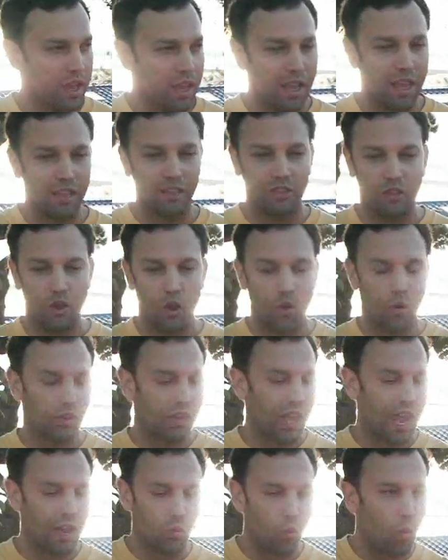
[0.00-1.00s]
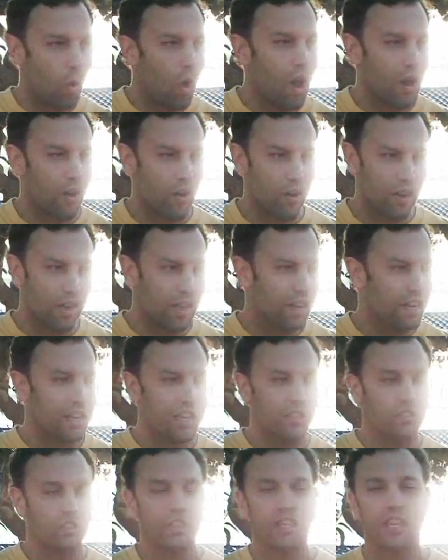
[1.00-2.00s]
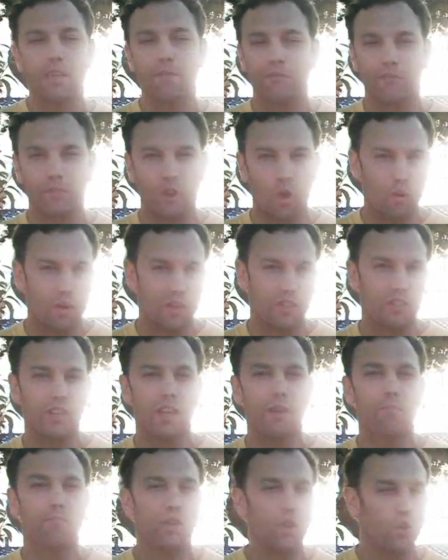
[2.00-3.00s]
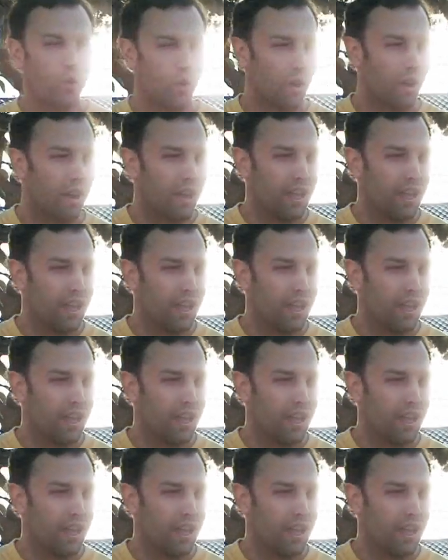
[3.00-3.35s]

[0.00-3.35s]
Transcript: And so, like water, it needs to keep flowing to stay pure.